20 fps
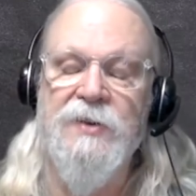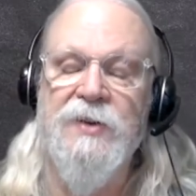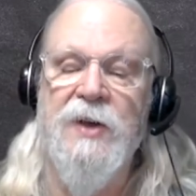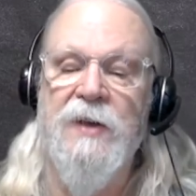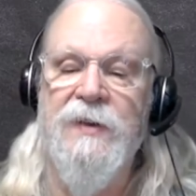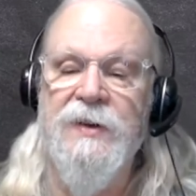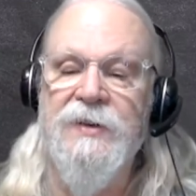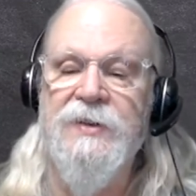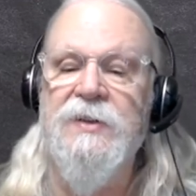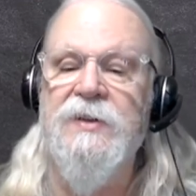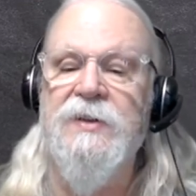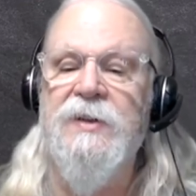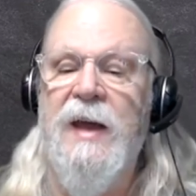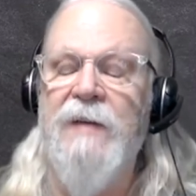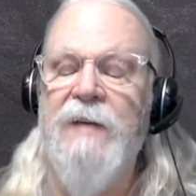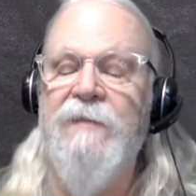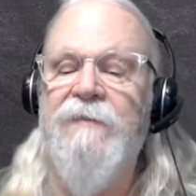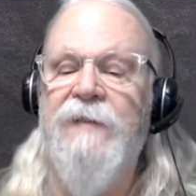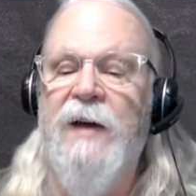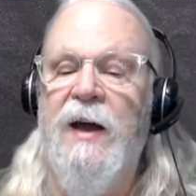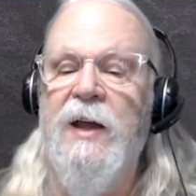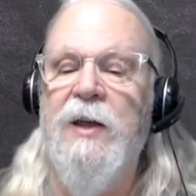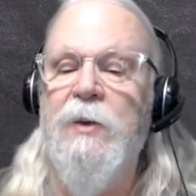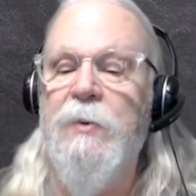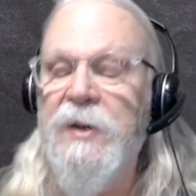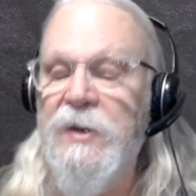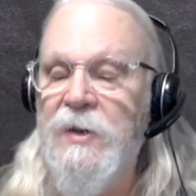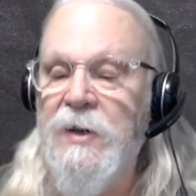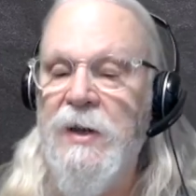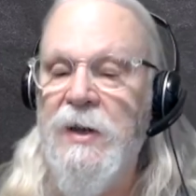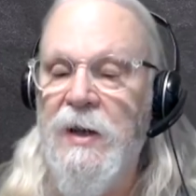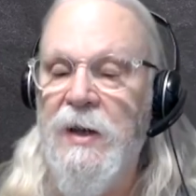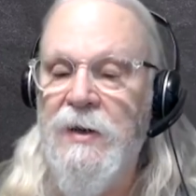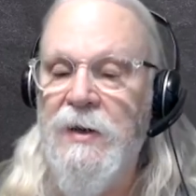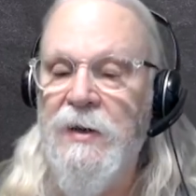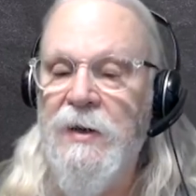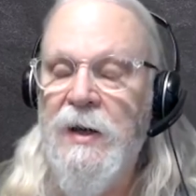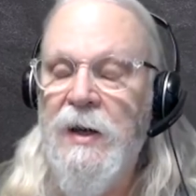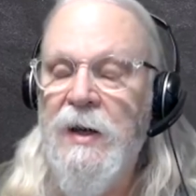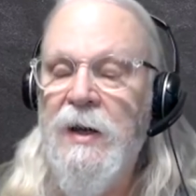say this is that value
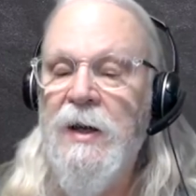in